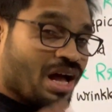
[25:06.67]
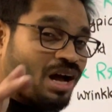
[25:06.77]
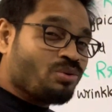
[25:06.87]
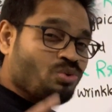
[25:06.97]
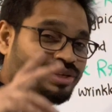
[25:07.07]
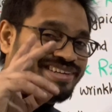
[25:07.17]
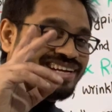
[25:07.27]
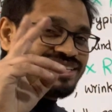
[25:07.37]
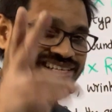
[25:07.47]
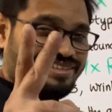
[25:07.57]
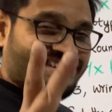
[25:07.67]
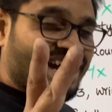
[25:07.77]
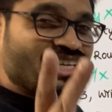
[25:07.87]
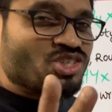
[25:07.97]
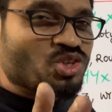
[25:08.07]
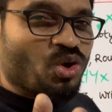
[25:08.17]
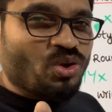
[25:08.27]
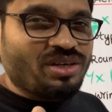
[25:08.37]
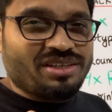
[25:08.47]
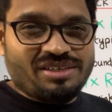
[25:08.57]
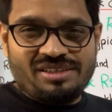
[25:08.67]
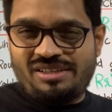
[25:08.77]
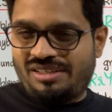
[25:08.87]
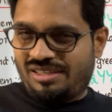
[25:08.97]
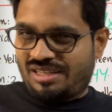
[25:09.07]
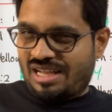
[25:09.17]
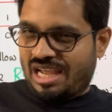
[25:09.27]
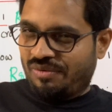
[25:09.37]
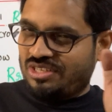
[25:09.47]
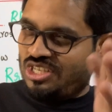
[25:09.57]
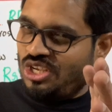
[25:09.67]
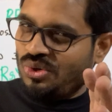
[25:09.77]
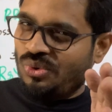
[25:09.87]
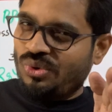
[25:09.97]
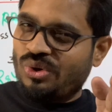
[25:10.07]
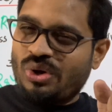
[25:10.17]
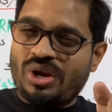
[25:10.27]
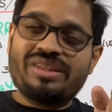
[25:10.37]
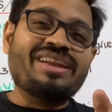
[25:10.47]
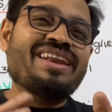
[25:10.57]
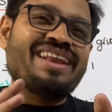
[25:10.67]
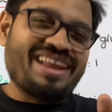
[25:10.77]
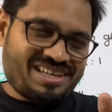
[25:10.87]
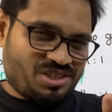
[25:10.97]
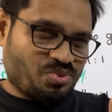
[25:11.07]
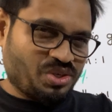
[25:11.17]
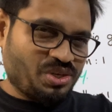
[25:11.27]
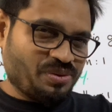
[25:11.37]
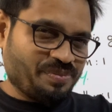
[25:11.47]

how to get that solved, I will see you in the next video.